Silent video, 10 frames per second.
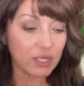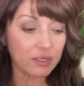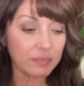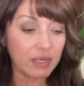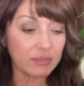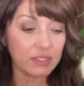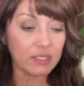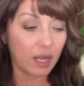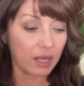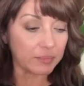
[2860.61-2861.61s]
talk about the
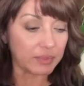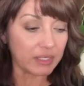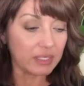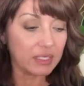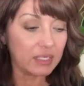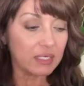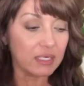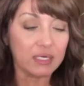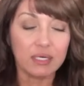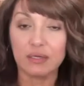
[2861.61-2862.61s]
economy,
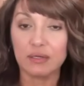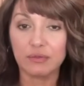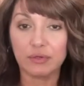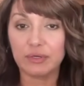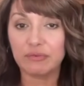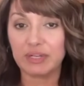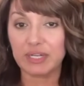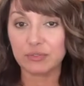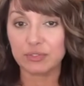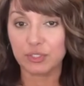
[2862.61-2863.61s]
uh, the current
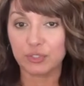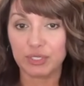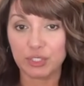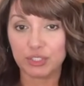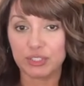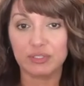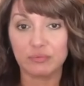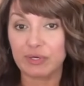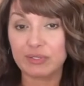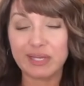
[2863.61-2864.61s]
financial situation, and
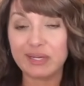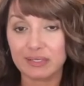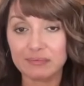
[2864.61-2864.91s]
where yeah. it's headed.